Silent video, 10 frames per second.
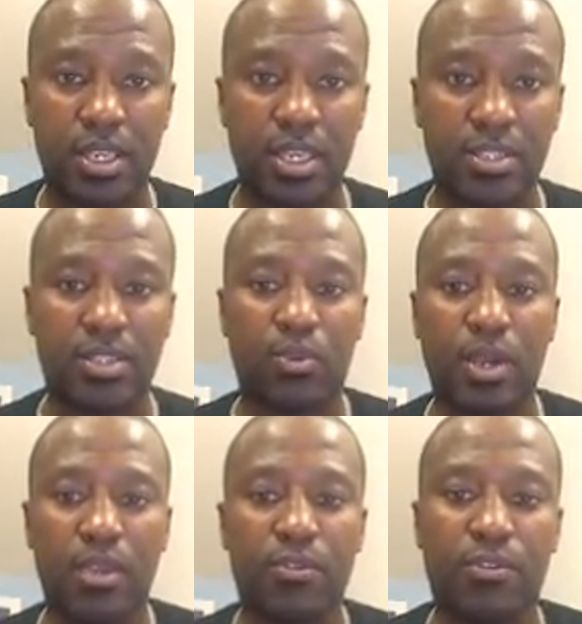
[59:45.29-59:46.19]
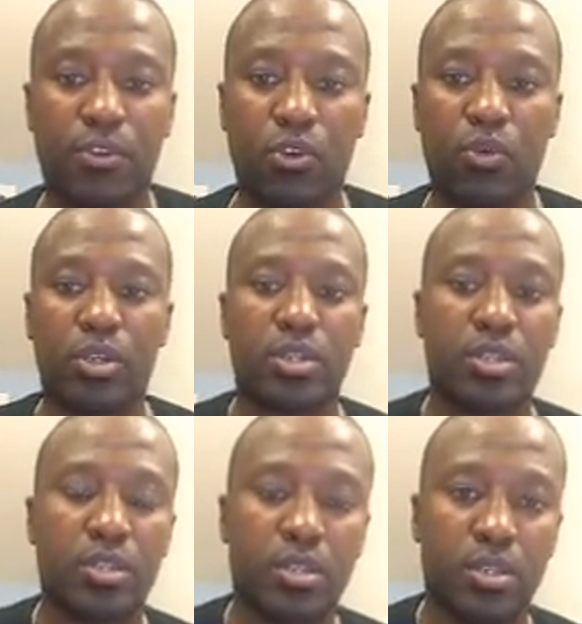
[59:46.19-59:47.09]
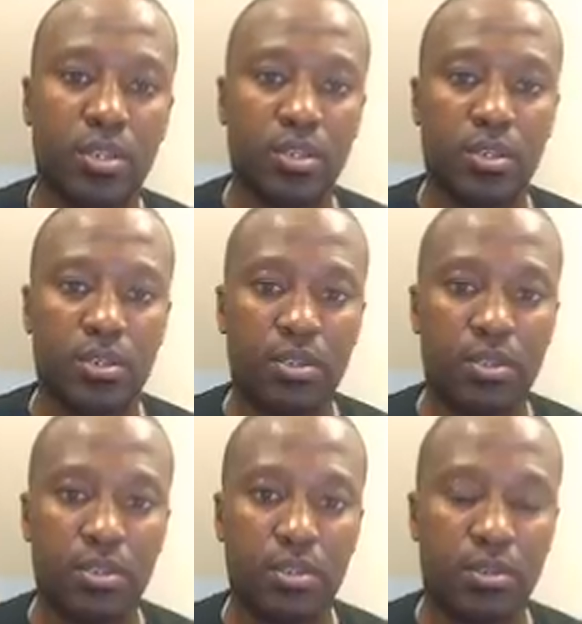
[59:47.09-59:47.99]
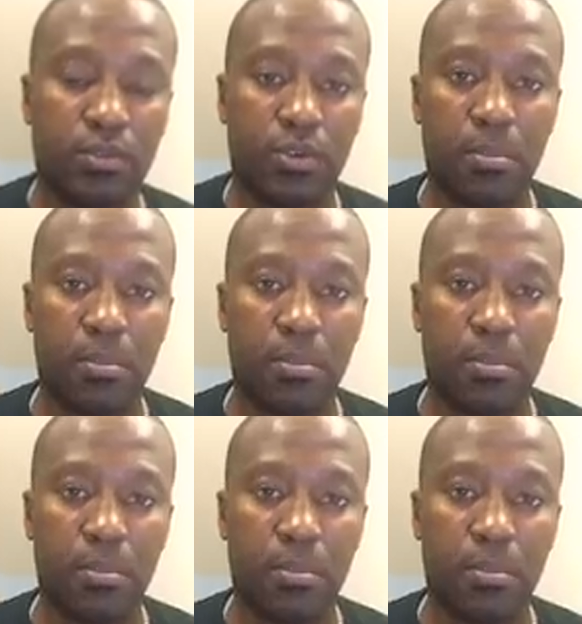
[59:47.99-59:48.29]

is the way forward for